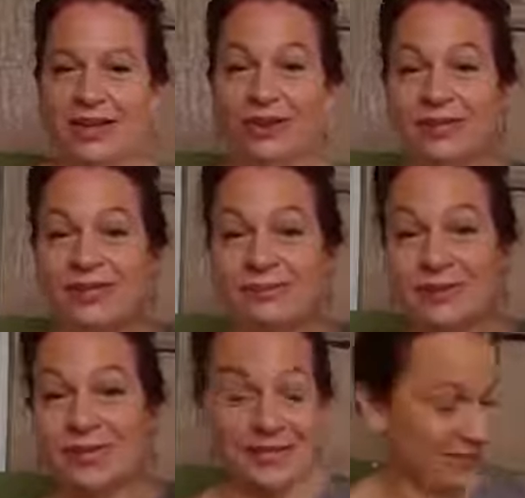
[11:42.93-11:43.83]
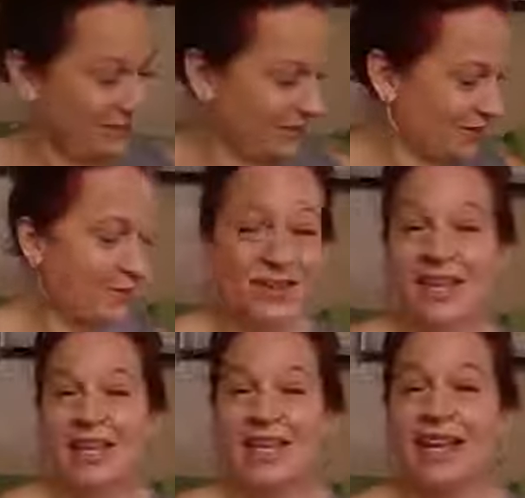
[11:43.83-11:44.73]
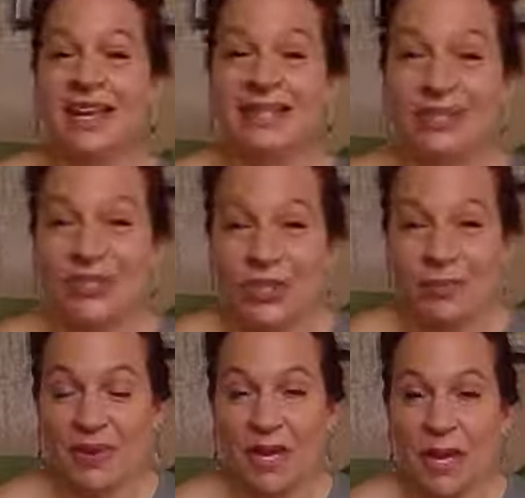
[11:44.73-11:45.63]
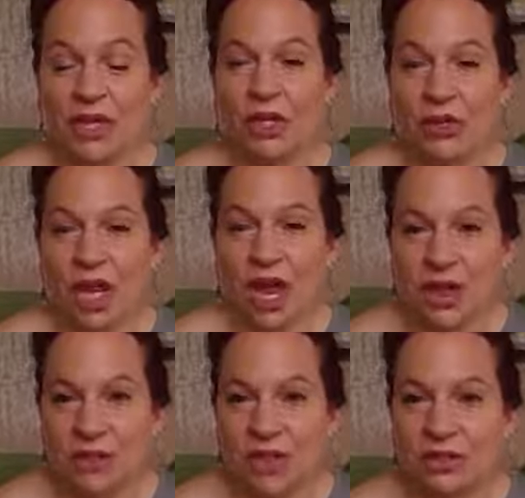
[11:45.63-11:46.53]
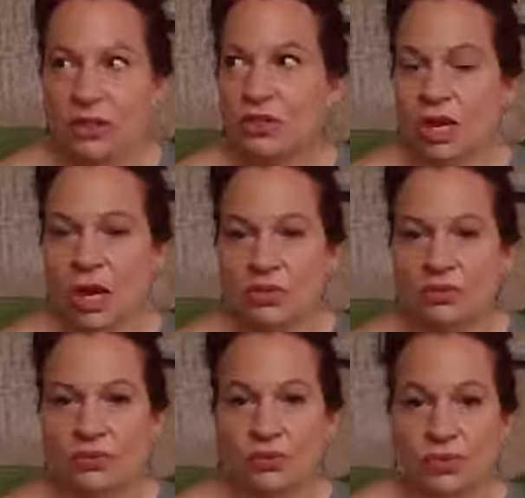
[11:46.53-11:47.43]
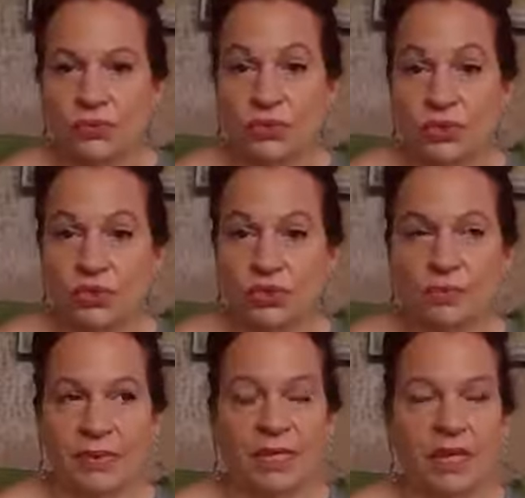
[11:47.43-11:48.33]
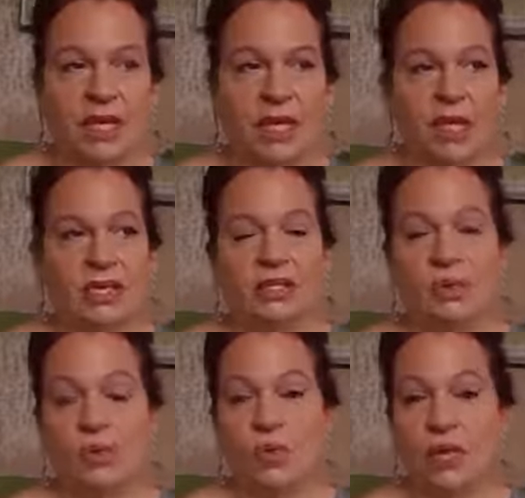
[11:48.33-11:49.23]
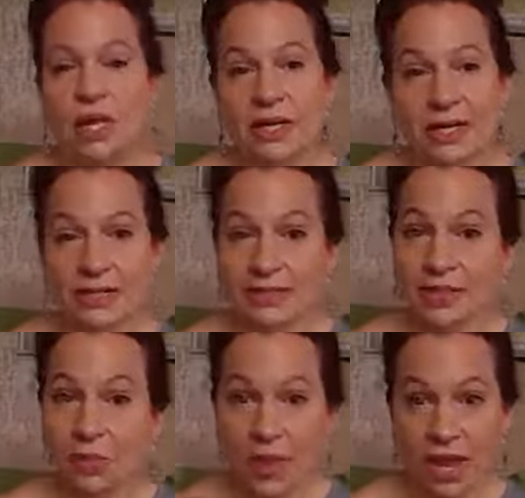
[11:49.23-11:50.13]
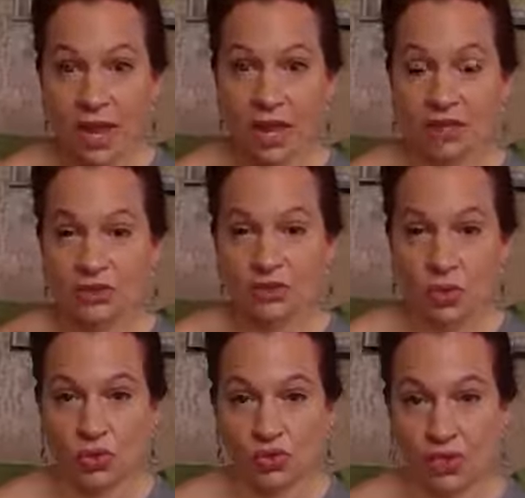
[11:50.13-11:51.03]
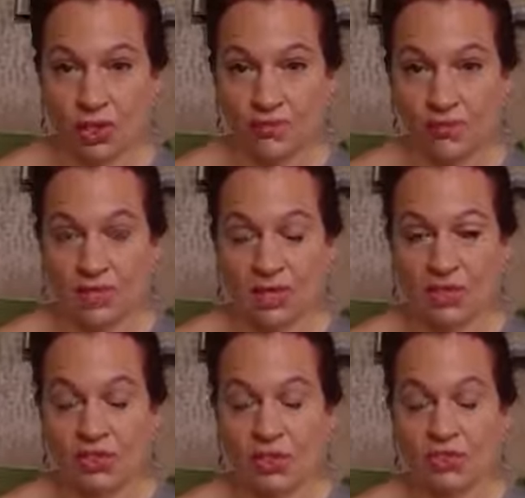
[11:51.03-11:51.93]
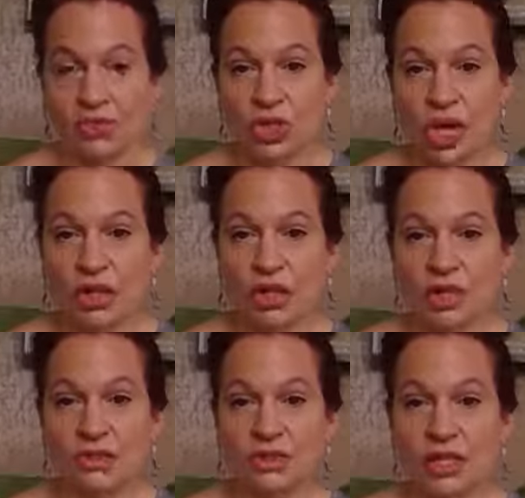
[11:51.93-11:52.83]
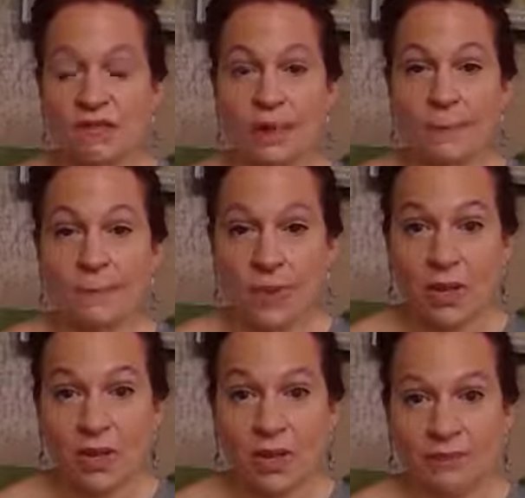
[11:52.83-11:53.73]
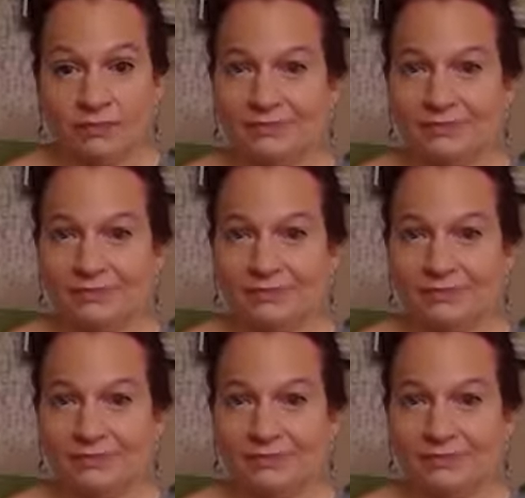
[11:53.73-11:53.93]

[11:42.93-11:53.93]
Holy Spirit, gift of discernment, and you can have it. So you can ask the Lord for discernment. So an easy way on soul dreams is you check and see if they're biblical.